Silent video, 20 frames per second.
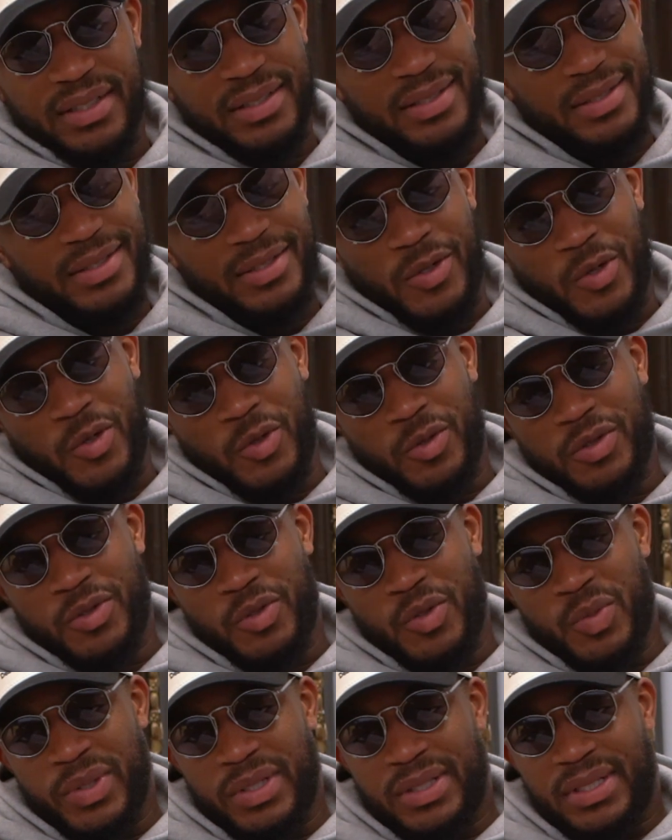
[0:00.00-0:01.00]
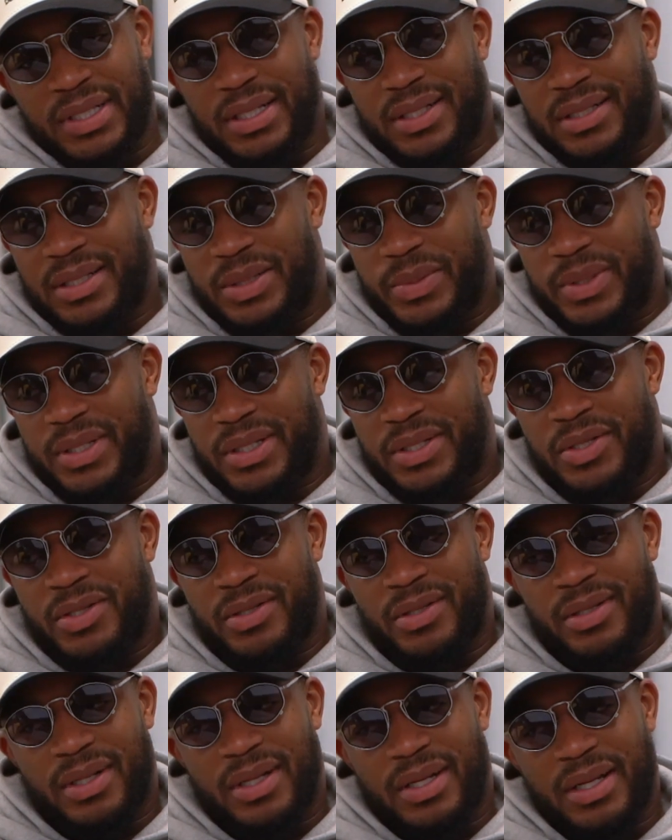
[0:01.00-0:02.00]
this is an old school mentality, man.
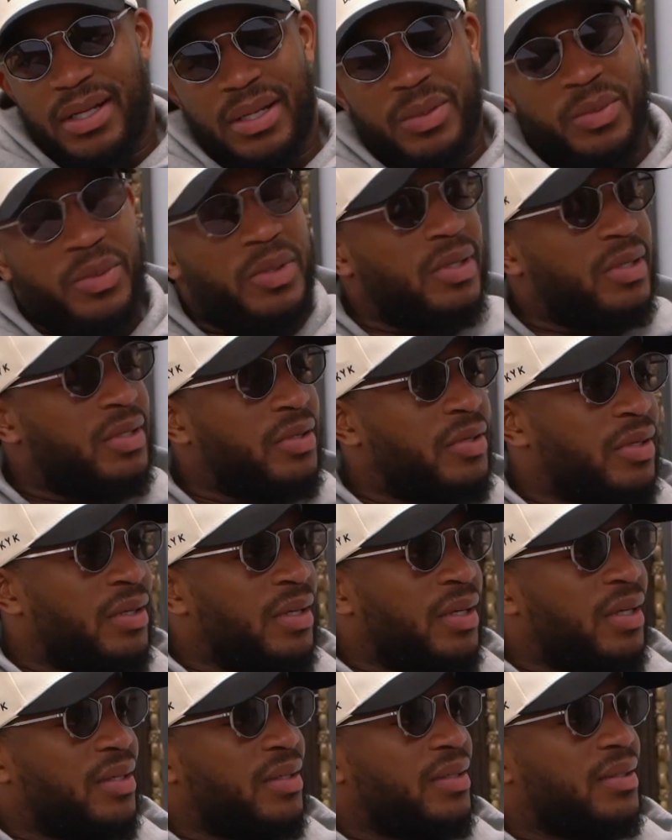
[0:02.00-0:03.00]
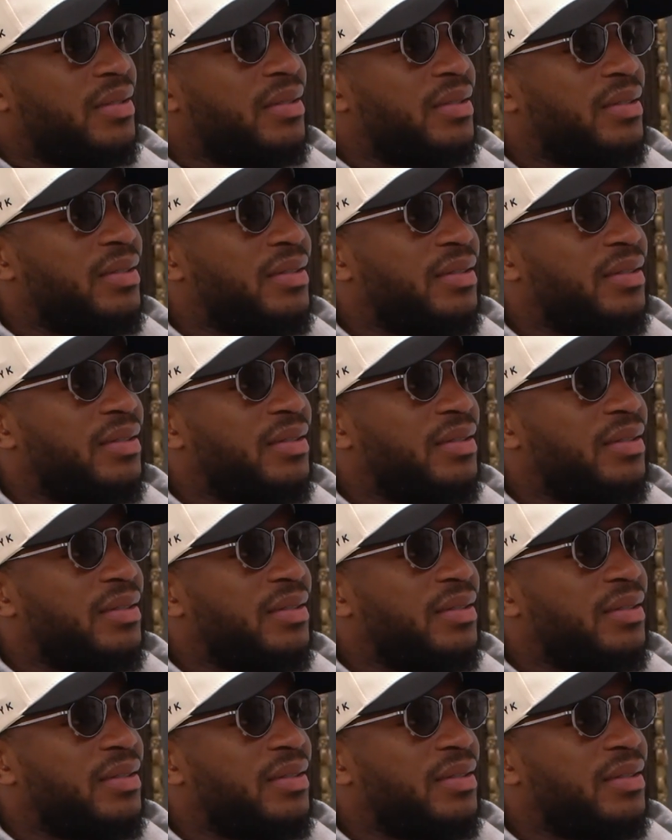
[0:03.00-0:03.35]
You either the hammer or you the nail.